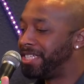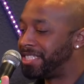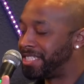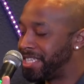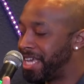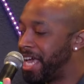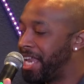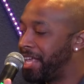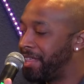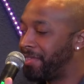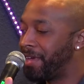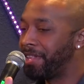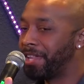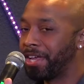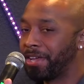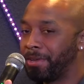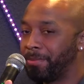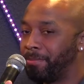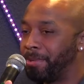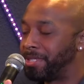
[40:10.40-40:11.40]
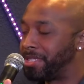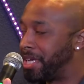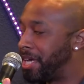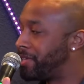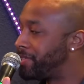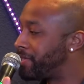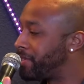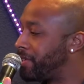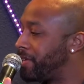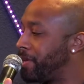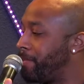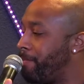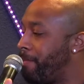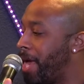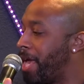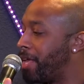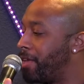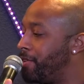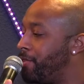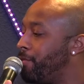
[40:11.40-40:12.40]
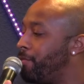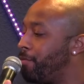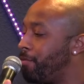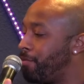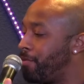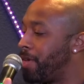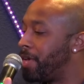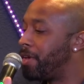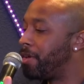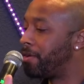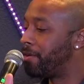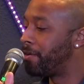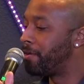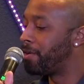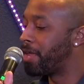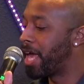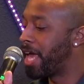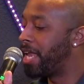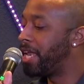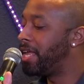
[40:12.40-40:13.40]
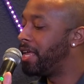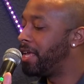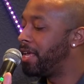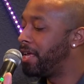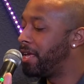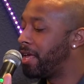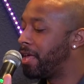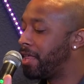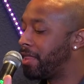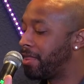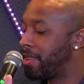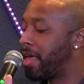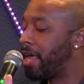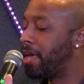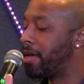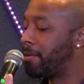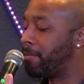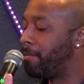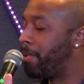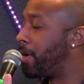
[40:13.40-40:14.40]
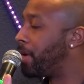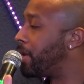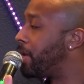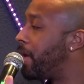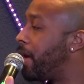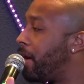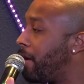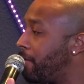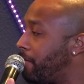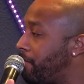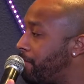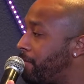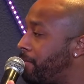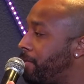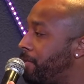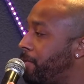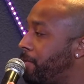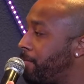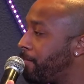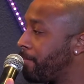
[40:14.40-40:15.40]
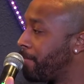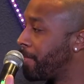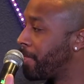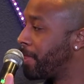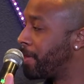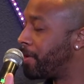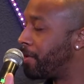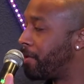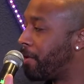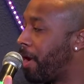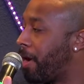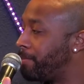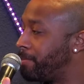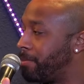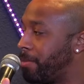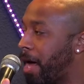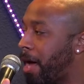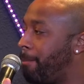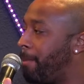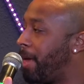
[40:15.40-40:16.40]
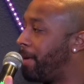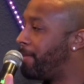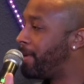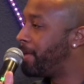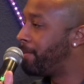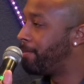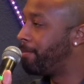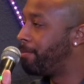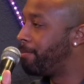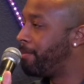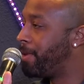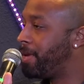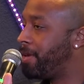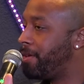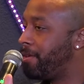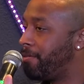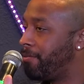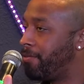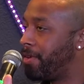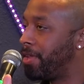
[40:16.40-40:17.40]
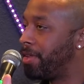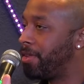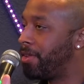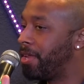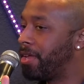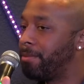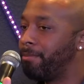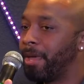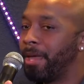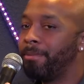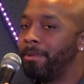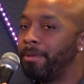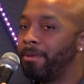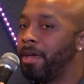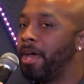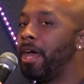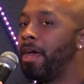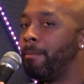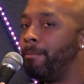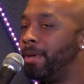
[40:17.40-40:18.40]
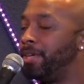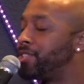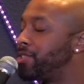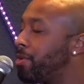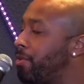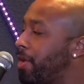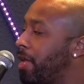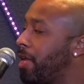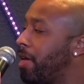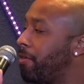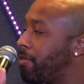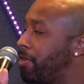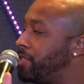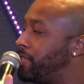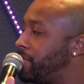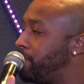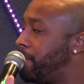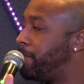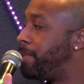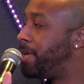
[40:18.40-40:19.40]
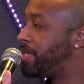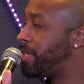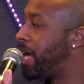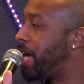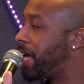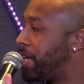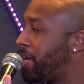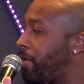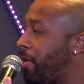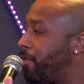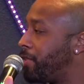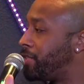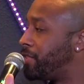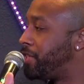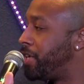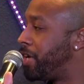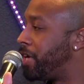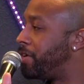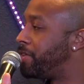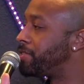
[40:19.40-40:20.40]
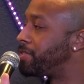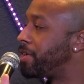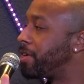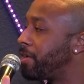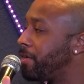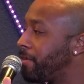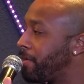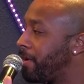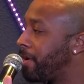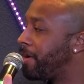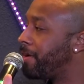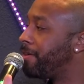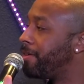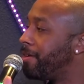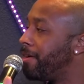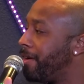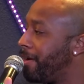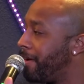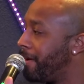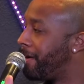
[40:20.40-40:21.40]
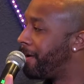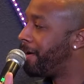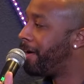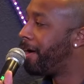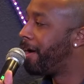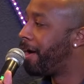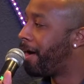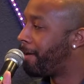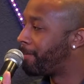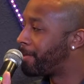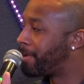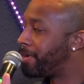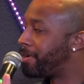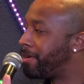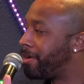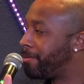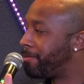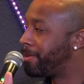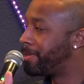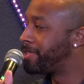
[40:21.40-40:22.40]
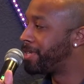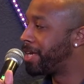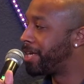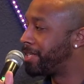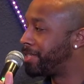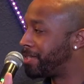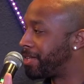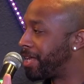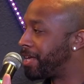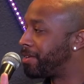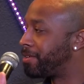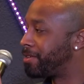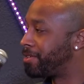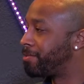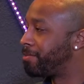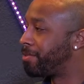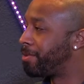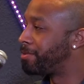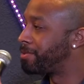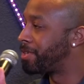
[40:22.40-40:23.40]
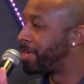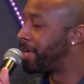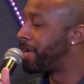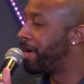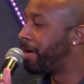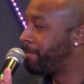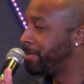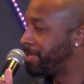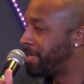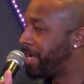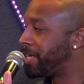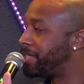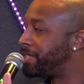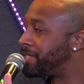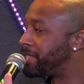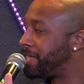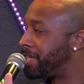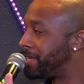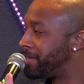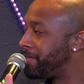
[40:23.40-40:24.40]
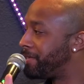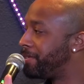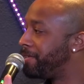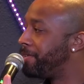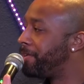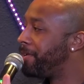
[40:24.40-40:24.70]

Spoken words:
say anything that could potentially make you feel anything but love. I maybe me feeling that, maybe me showing that love could just be me taking it on the chin. I was like, okay, I'm gonna take it. Like Brent was saying, I'm gonna take this hit,